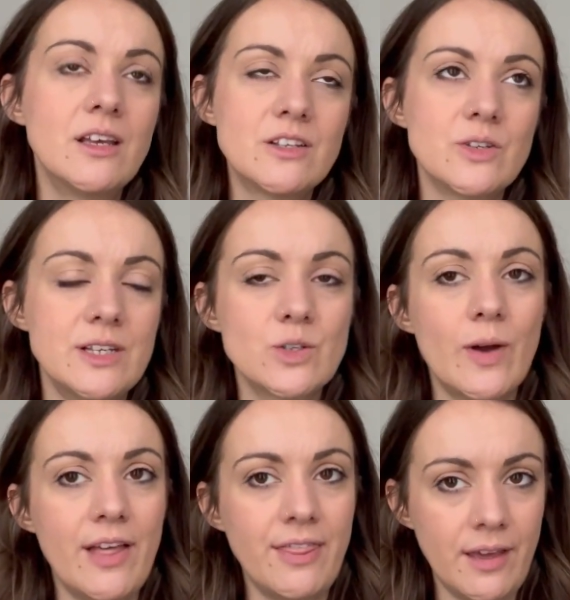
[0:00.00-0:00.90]
So it's
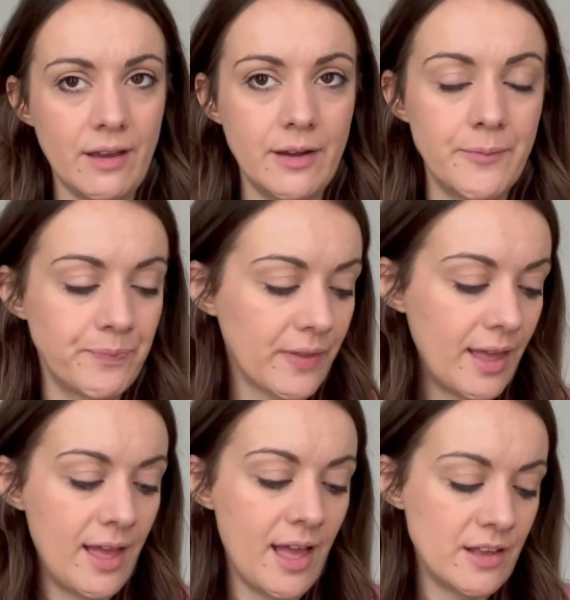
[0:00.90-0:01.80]
quite thicker.
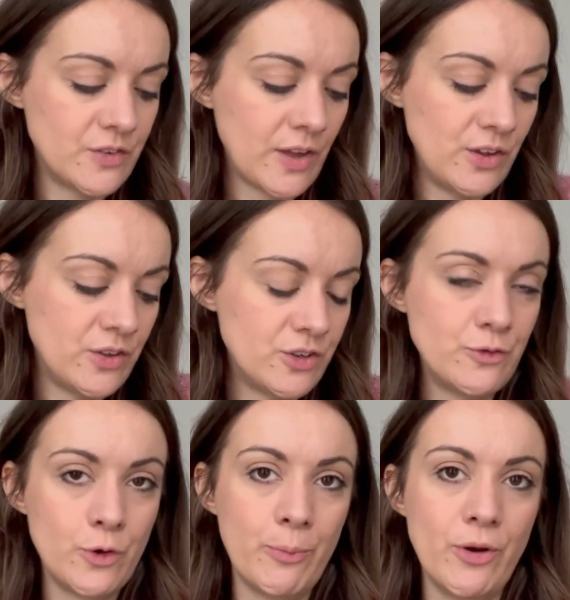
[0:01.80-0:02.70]
So I used a
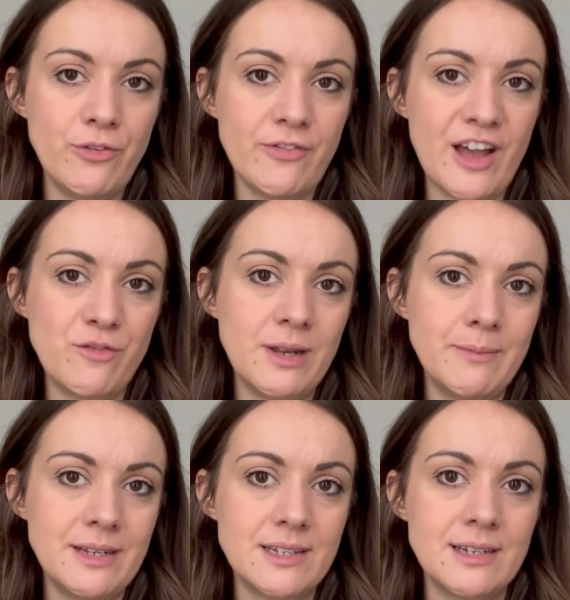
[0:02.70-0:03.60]

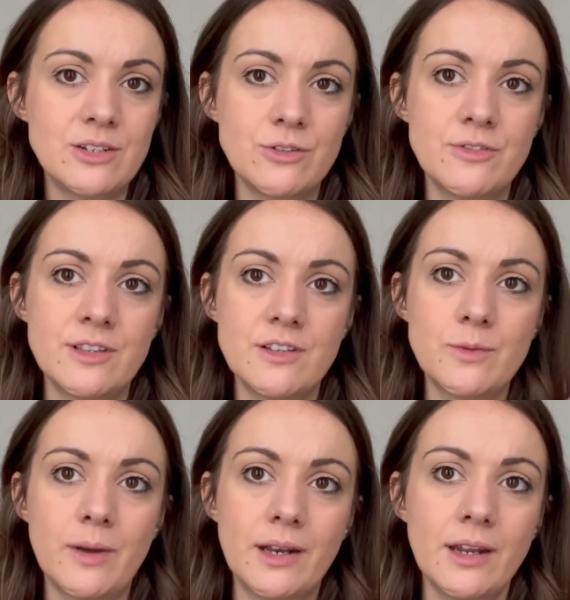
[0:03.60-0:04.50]
4.5mm needle for
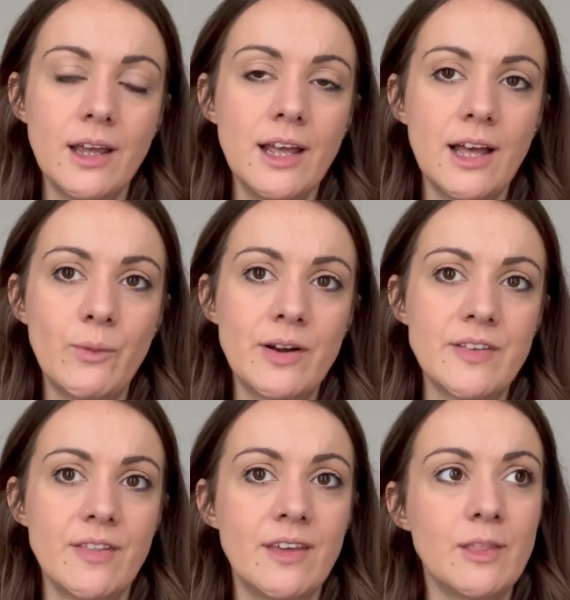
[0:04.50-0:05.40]
this one,
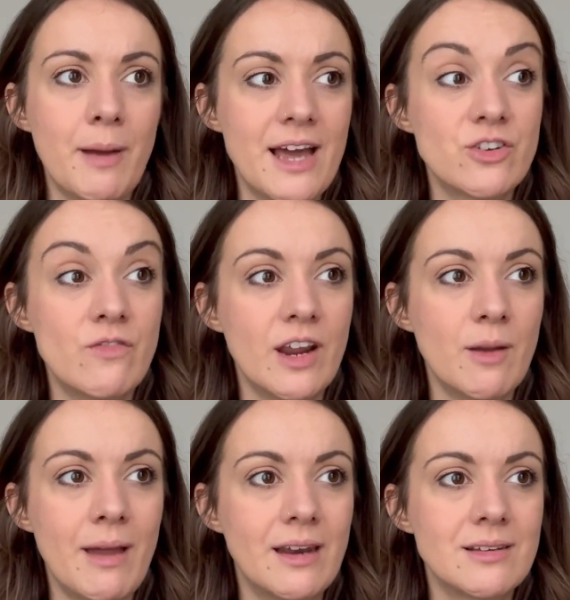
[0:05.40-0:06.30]
whereas I think the pattern
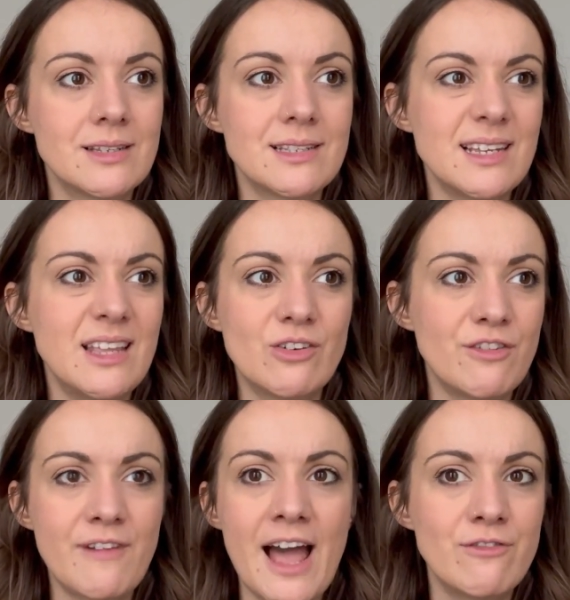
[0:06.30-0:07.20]
recommends either a
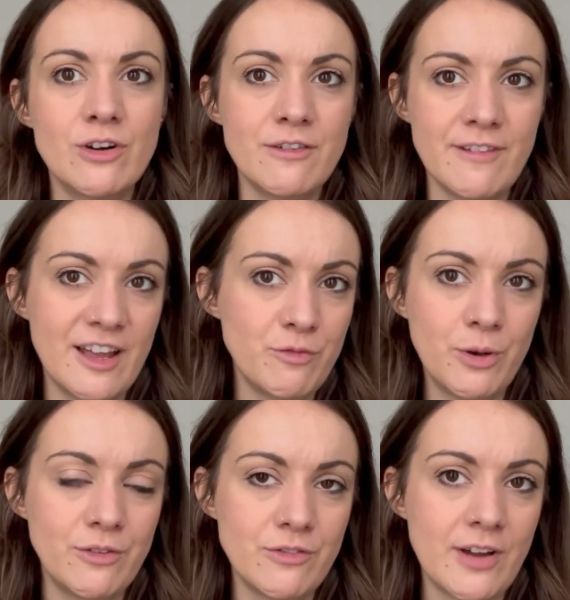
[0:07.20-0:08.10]
5 or a
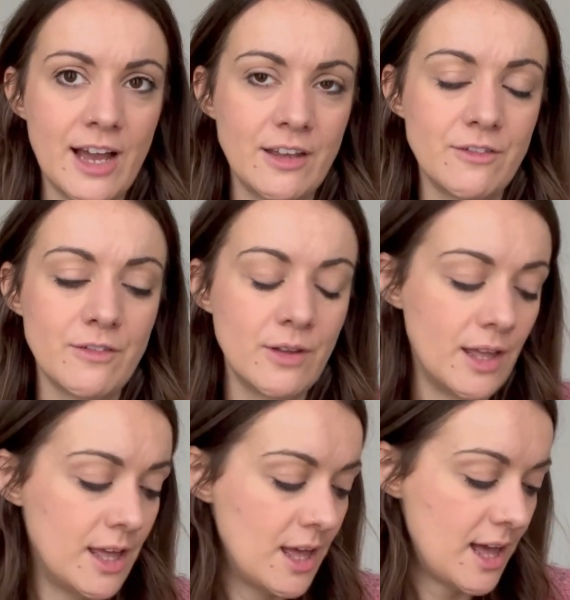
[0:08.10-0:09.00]
5.5.
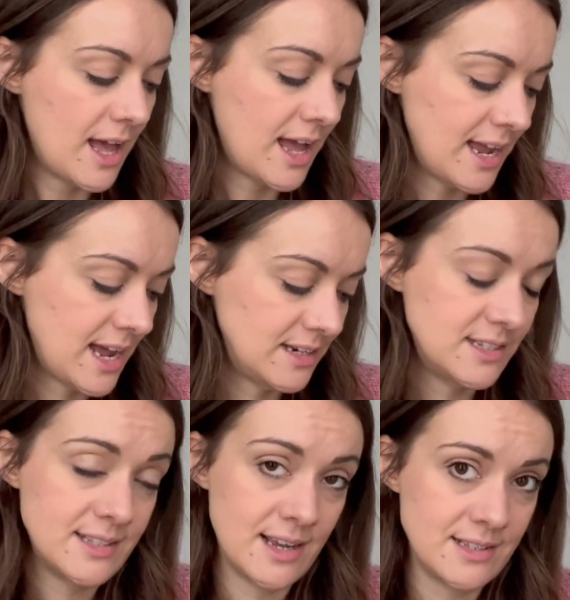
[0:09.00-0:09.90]
I had to
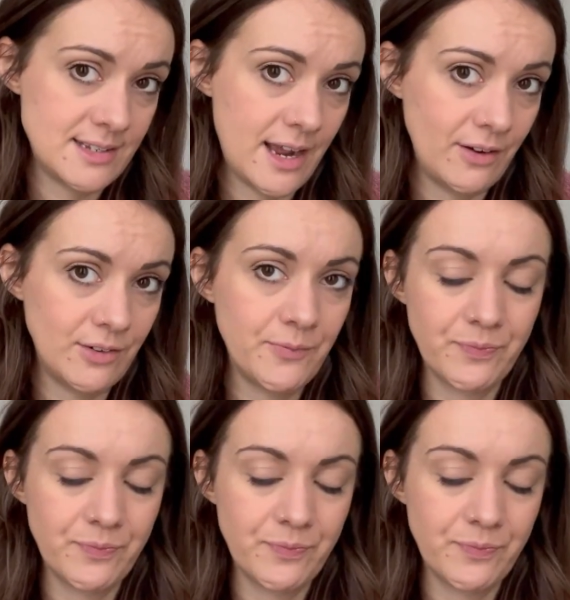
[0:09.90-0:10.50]
size down.